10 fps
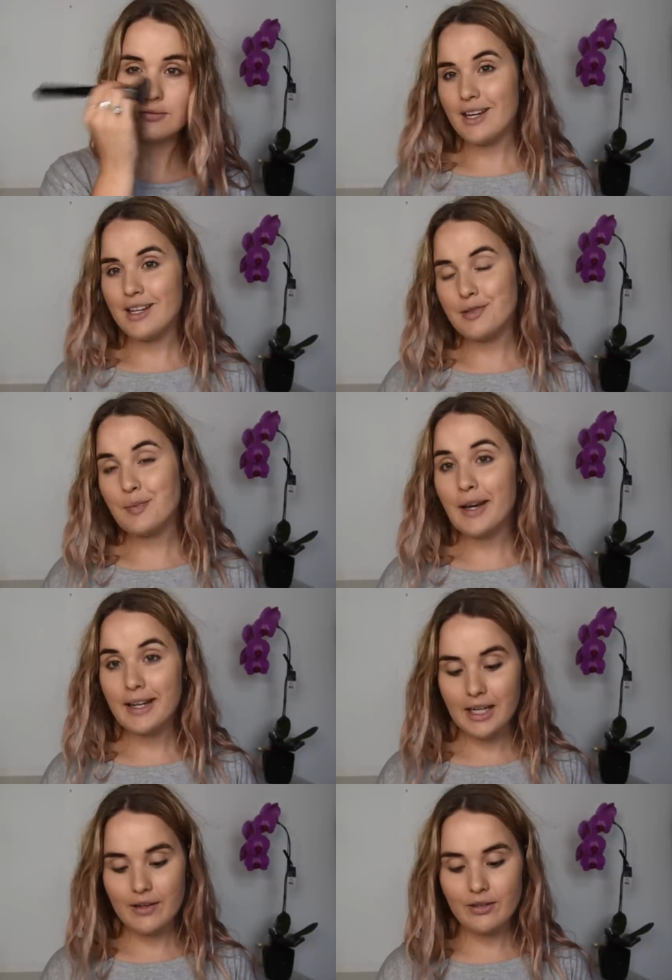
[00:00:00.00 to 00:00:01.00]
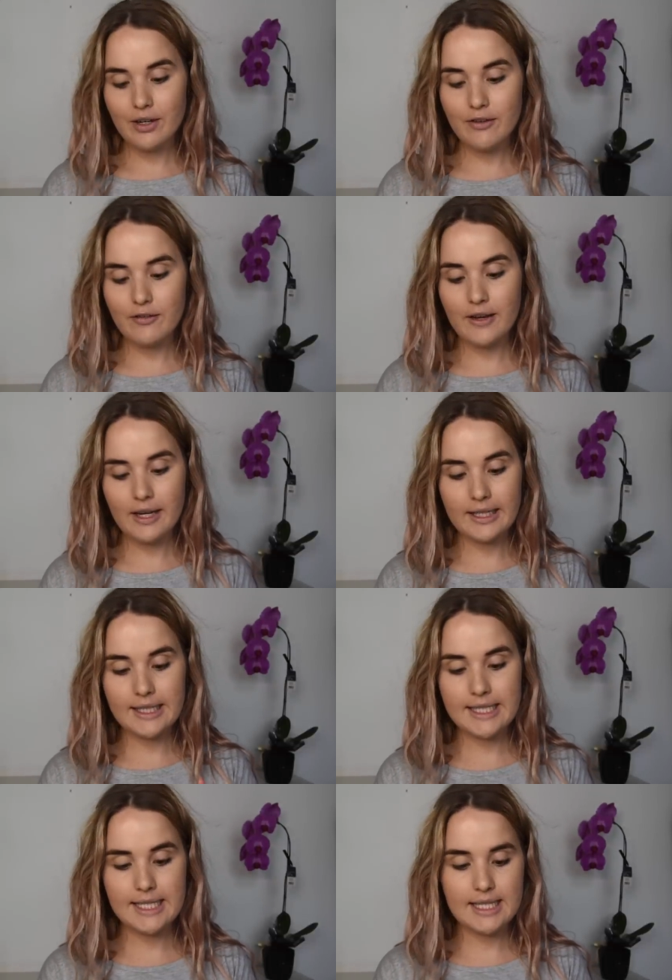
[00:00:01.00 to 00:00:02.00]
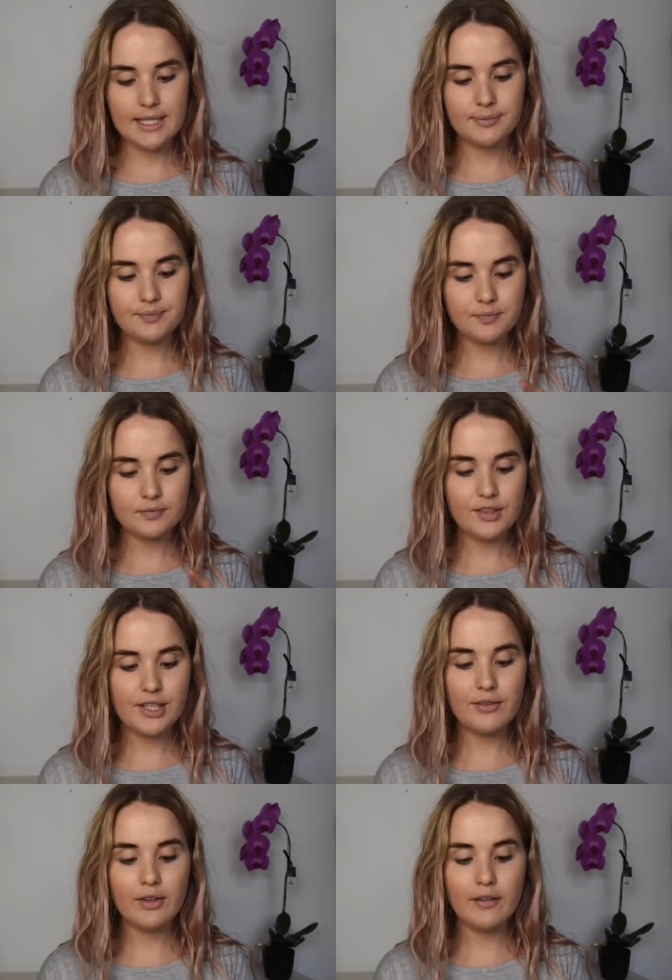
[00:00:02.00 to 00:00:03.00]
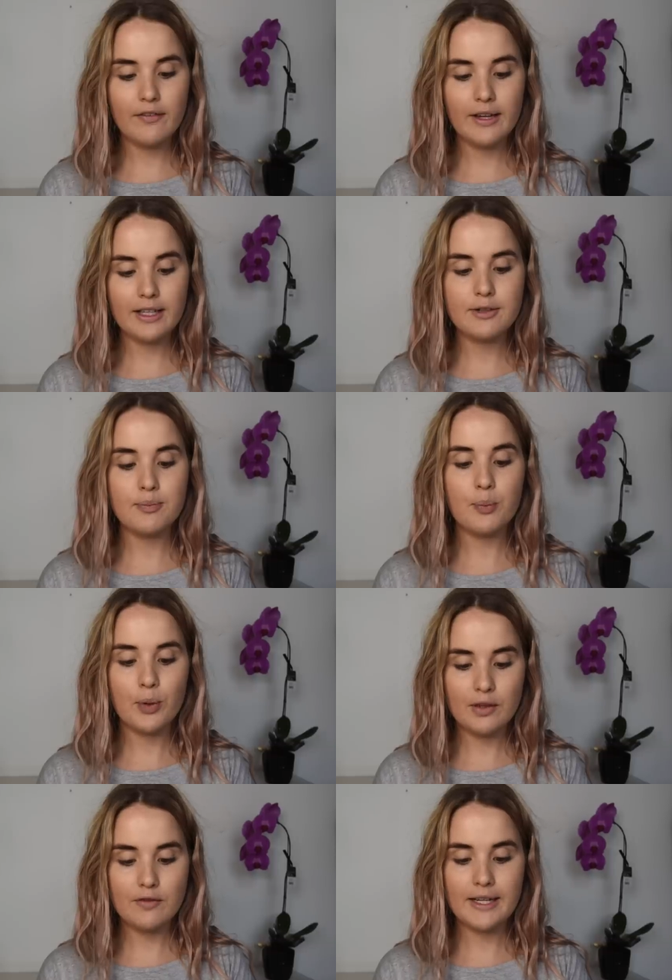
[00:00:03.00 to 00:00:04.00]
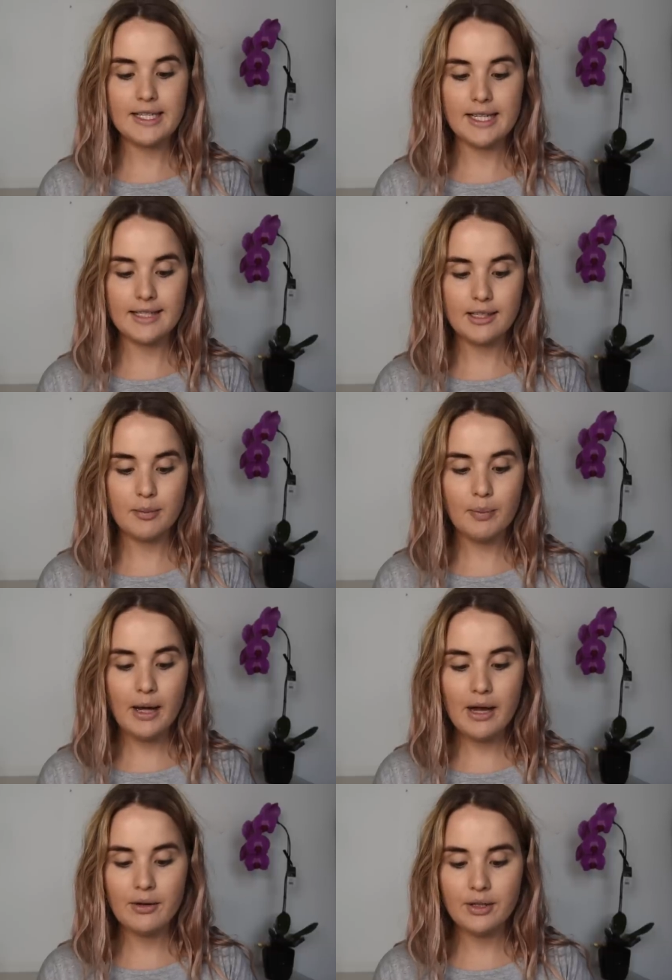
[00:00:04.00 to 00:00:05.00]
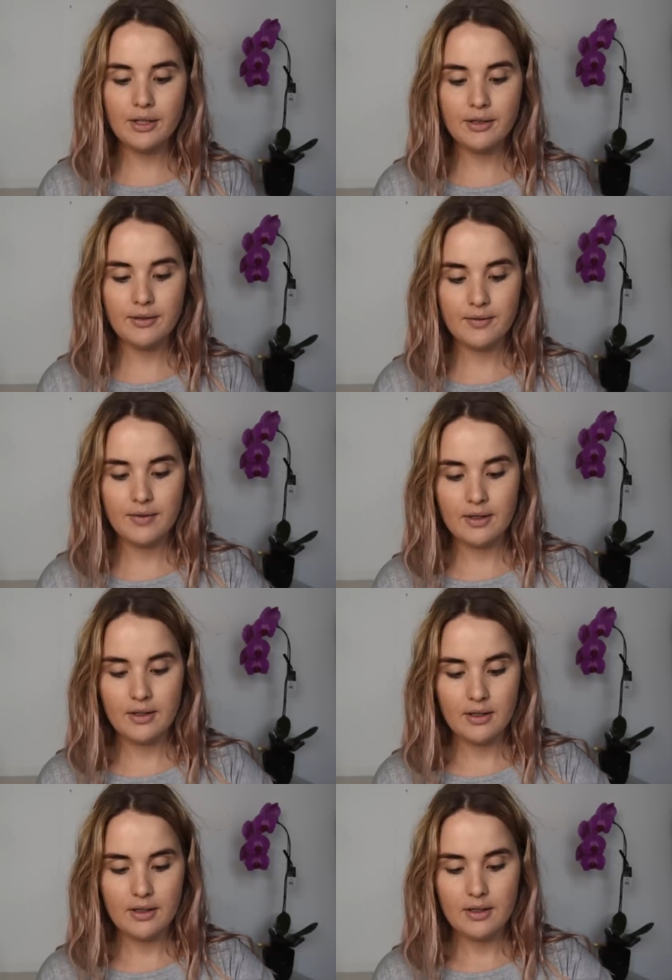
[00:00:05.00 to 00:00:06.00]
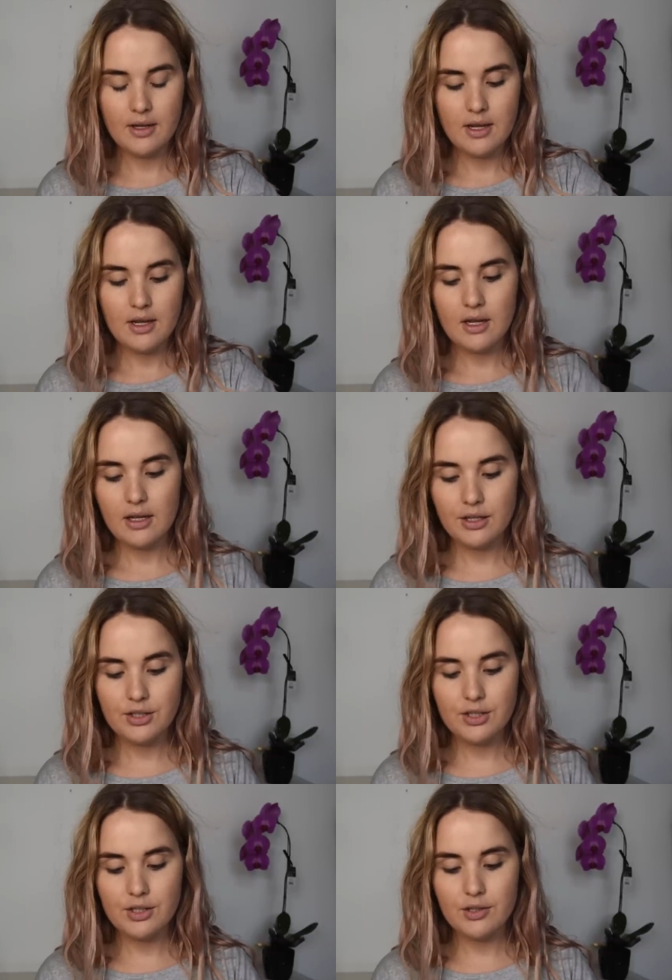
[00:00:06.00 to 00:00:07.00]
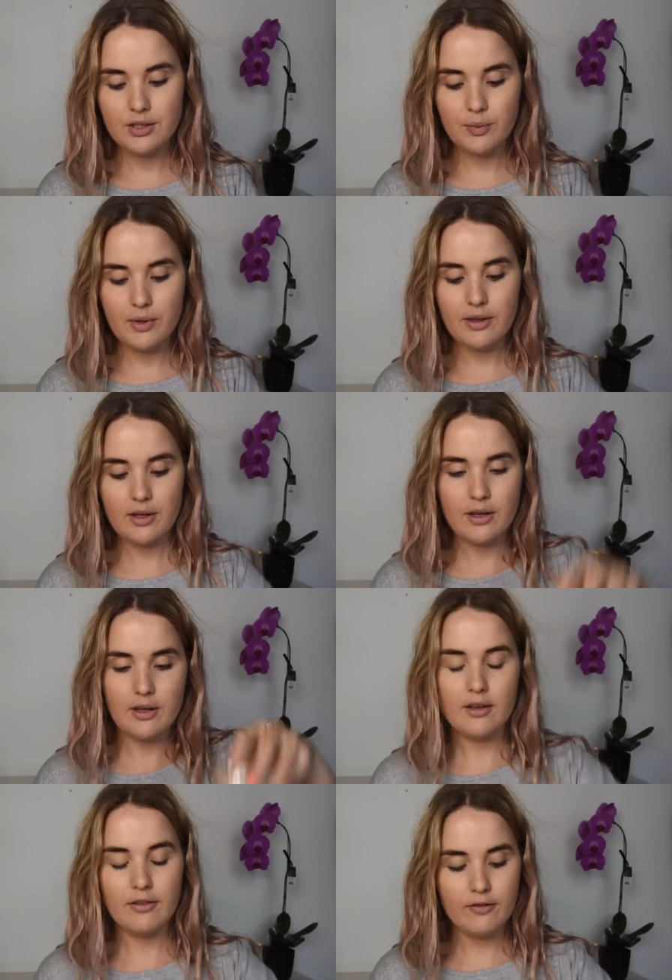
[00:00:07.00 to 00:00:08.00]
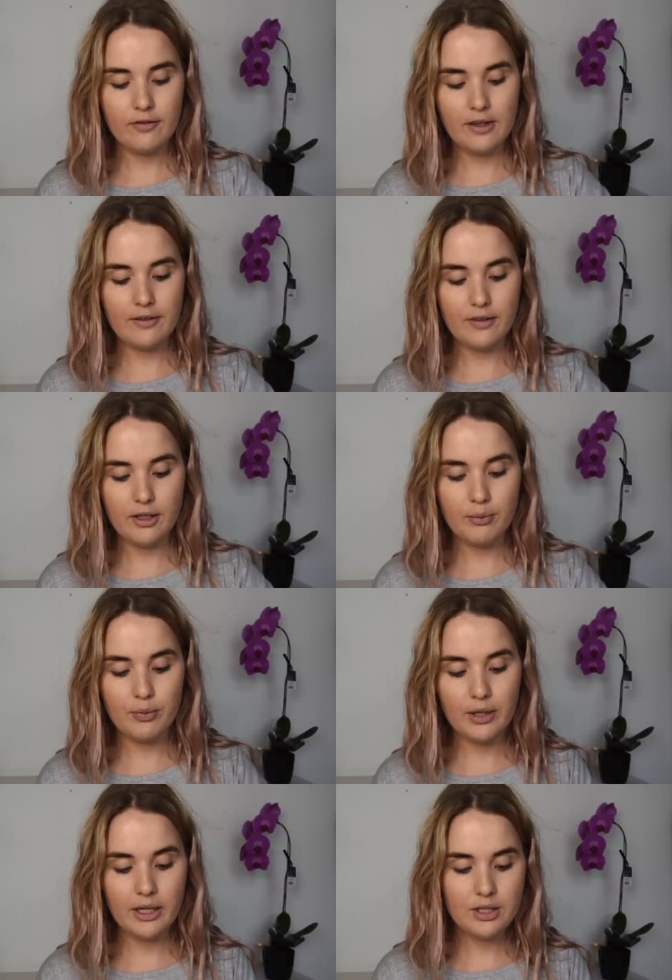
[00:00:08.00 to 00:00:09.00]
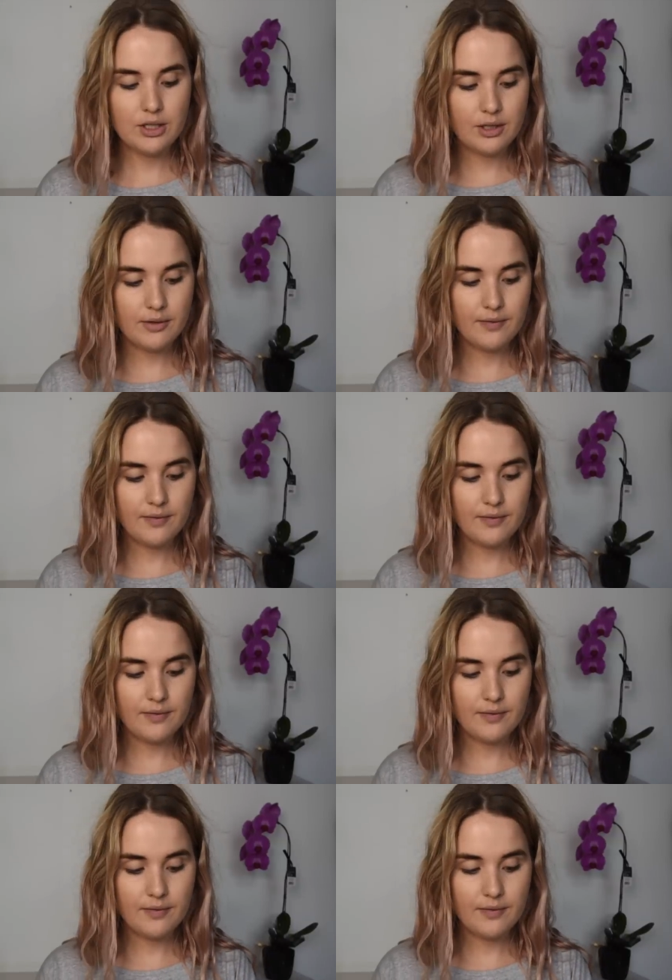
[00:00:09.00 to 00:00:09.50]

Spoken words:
Is my COVERFX Perfect Setting Powder. And I just use it with a fluffy brush.